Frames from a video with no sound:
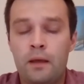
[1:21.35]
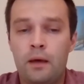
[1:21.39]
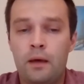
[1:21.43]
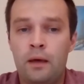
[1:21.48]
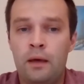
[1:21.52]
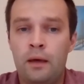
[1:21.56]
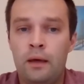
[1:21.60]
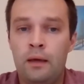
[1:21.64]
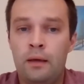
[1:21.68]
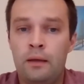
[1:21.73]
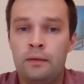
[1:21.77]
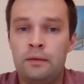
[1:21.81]

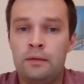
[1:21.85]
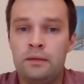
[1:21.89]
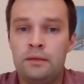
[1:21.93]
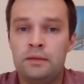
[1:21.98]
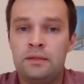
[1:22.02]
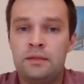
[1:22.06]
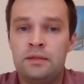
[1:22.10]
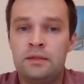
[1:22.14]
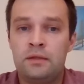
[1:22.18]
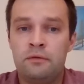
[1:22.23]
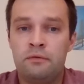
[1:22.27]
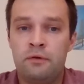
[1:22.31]
and
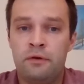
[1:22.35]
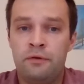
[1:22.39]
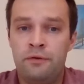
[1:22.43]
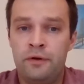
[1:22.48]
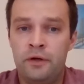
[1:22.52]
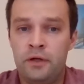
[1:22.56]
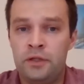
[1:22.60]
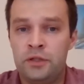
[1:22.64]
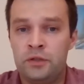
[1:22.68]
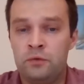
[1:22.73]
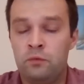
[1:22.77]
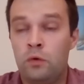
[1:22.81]
silver
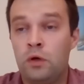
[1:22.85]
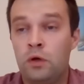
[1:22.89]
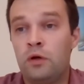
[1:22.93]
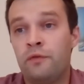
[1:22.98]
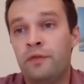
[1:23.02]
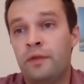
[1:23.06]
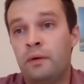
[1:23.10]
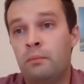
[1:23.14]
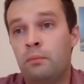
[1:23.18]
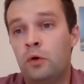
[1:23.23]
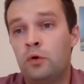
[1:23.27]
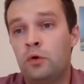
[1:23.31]
fir is one of
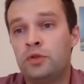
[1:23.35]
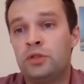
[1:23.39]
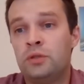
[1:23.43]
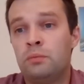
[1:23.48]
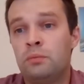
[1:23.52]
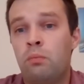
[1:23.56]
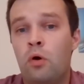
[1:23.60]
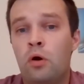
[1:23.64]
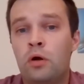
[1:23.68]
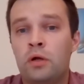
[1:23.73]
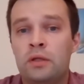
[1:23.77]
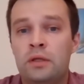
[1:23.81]
the most
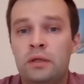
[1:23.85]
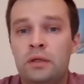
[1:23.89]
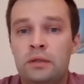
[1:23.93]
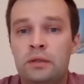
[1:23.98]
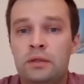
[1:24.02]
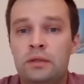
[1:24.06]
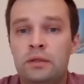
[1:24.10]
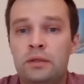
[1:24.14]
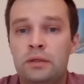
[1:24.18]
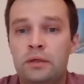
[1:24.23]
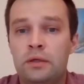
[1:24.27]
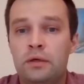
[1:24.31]

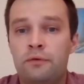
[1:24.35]
important